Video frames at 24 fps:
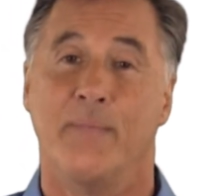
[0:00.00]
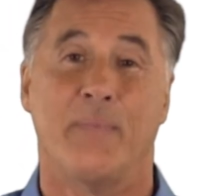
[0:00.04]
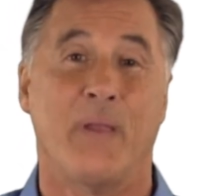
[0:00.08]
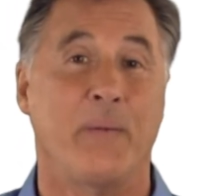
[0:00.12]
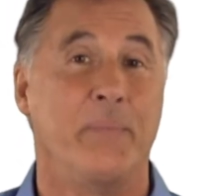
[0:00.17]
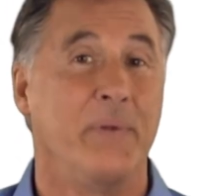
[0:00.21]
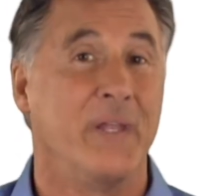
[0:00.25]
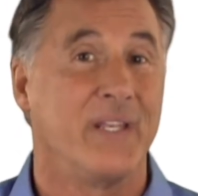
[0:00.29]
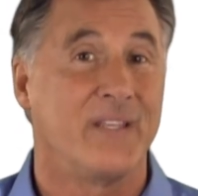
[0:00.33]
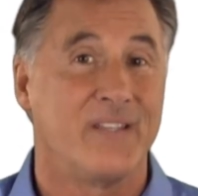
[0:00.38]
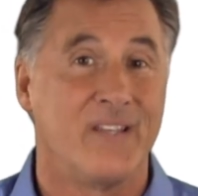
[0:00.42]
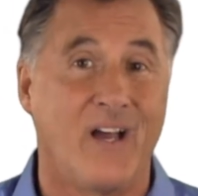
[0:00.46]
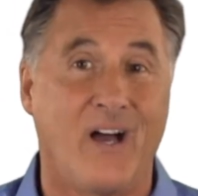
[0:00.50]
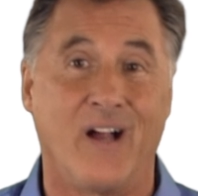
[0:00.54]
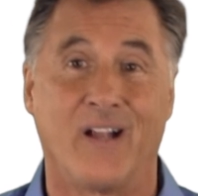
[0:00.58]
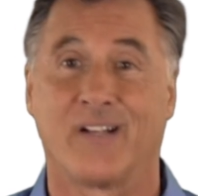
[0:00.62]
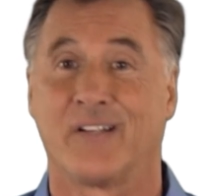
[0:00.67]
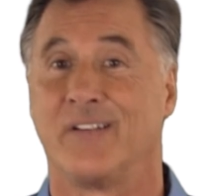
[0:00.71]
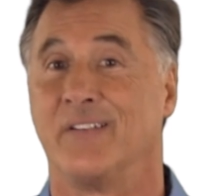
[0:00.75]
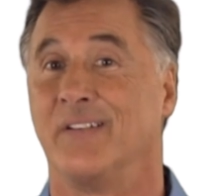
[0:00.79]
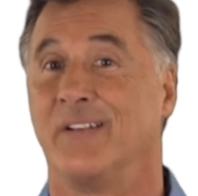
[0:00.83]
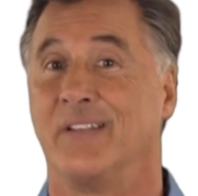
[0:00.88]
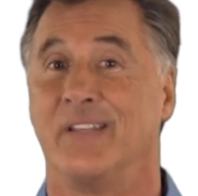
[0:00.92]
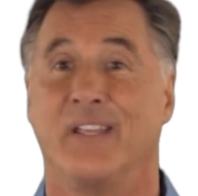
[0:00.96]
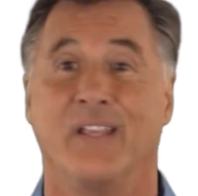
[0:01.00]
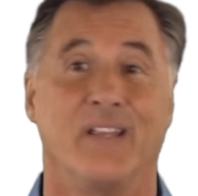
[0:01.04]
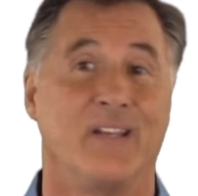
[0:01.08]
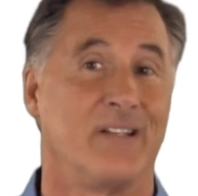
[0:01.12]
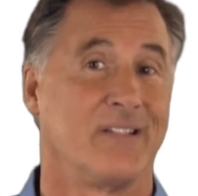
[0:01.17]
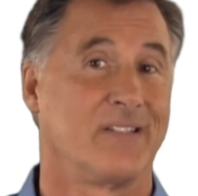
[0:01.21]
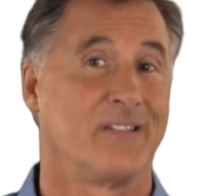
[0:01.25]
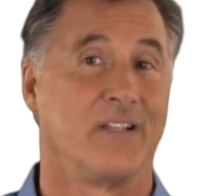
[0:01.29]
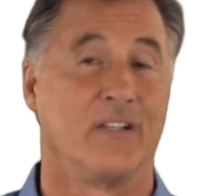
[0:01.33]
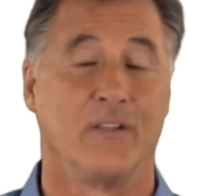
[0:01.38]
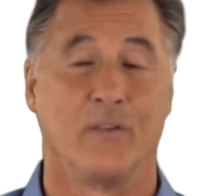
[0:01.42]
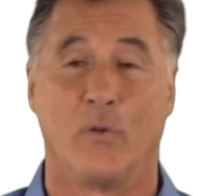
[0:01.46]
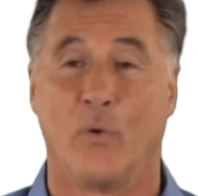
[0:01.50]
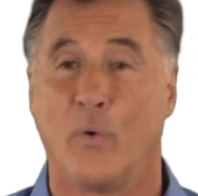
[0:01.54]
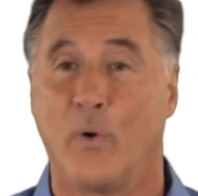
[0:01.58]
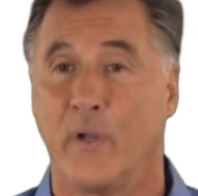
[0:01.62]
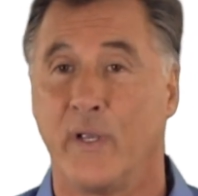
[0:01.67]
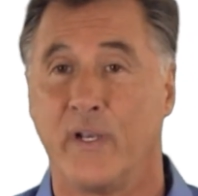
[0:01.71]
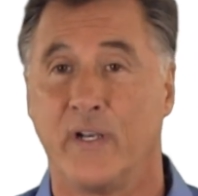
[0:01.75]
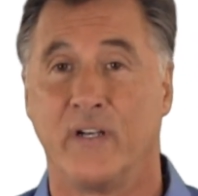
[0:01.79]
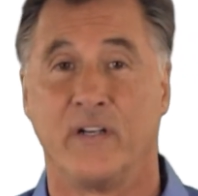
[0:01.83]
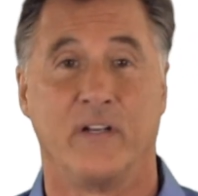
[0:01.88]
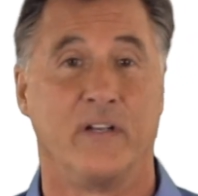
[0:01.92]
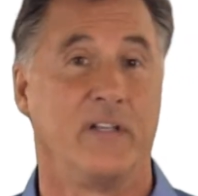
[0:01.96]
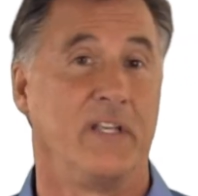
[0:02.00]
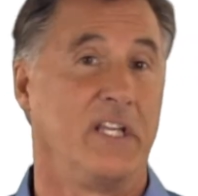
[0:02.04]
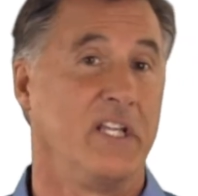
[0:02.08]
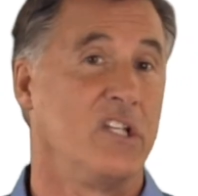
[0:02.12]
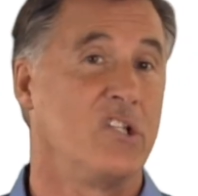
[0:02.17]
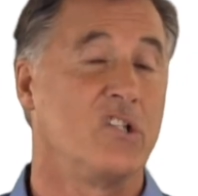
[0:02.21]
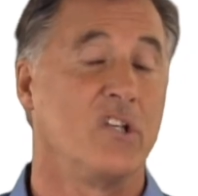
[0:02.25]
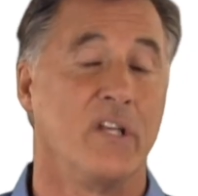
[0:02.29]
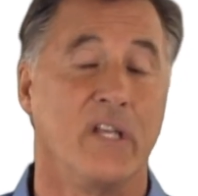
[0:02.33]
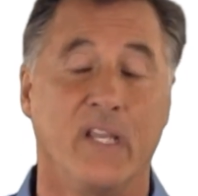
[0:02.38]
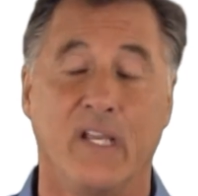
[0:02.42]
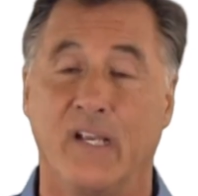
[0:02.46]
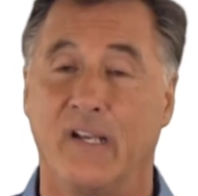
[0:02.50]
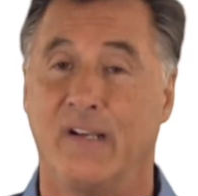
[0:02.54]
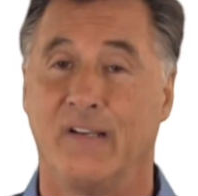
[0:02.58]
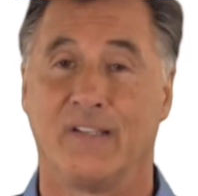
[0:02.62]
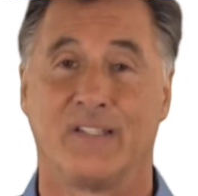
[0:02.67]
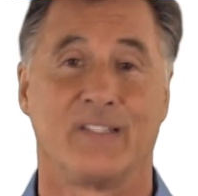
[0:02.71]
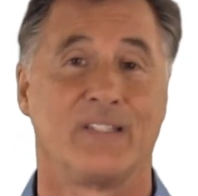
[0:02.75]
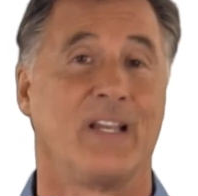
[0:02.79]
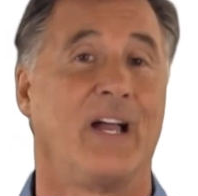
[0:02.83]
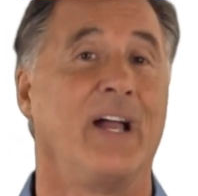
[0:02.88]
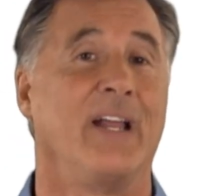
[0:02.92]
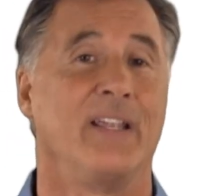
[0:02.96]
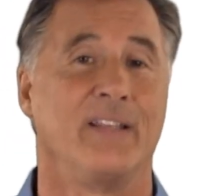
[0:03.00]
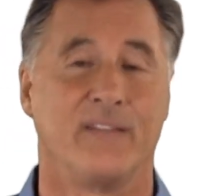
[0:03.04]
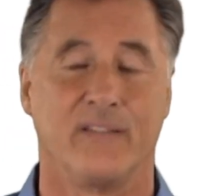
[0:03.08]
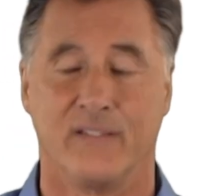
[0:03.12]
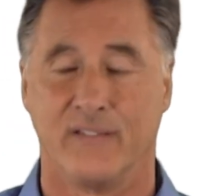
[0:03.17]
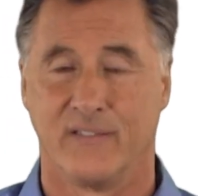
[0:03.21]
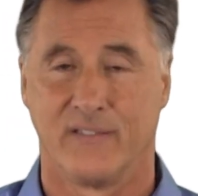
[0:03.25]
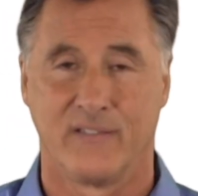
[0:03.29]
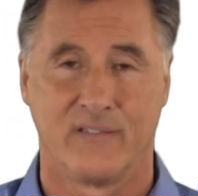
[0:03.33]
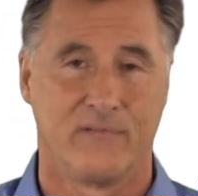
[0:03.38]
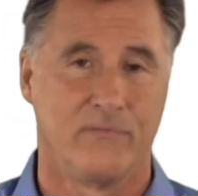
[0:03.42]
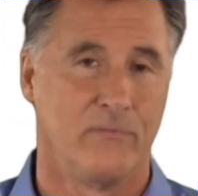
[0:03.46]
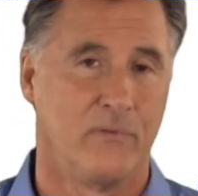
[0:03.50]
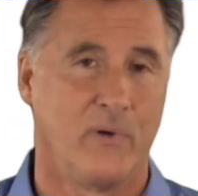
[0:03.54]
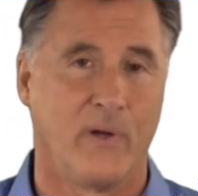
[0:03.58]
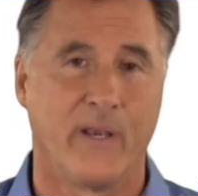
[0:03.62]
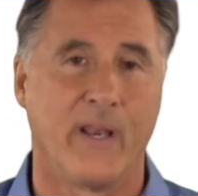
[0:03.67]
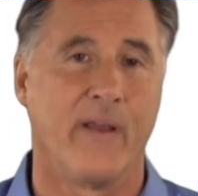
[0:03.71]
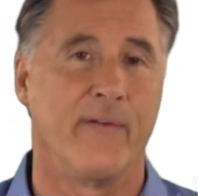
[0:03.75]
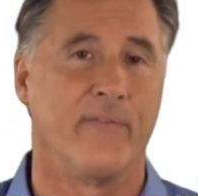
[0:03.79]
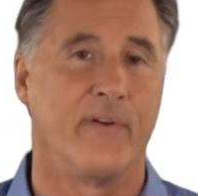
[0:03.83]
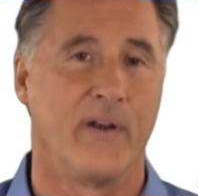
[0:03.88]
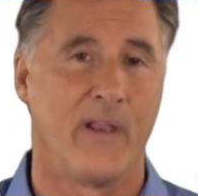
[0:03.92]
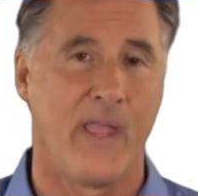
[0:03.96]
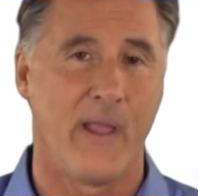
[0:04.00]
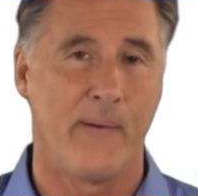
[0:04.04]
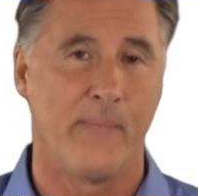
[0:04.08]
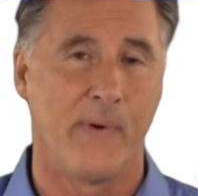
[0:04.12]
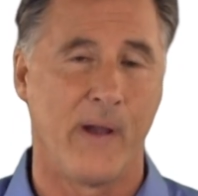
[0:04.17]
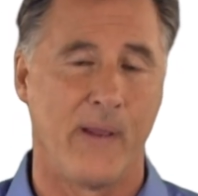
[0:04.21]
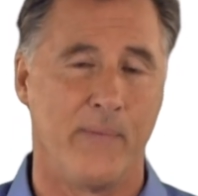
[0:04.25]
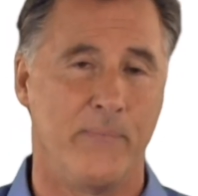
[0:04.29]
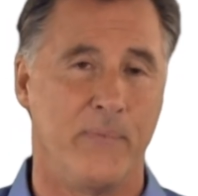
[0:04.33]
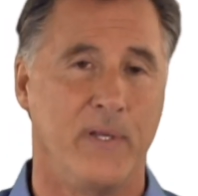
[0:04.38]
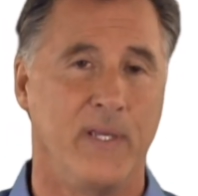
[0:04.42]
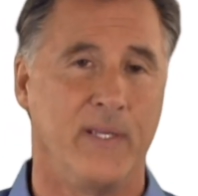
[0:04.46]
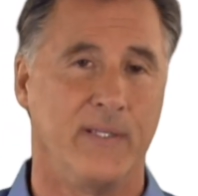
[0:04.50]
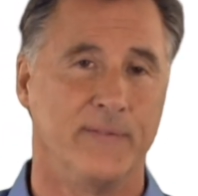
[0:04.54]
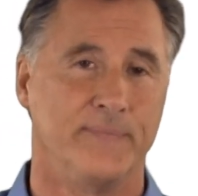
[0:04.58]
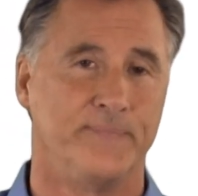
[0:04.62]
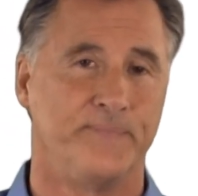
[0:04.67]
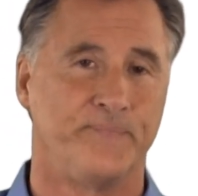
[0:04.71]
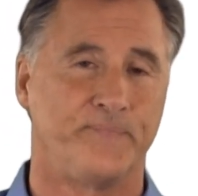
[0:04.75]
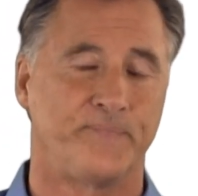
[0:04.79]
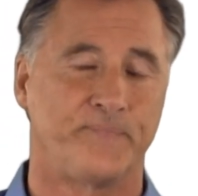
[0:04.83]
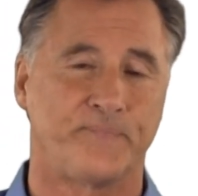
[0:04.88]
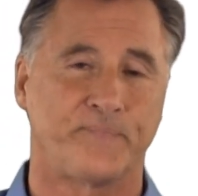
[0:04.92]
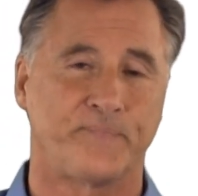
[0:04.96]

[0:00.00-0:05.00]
Maybe a doctor, a dentist, a lawyer, an engineer, scientist, whatever that might be.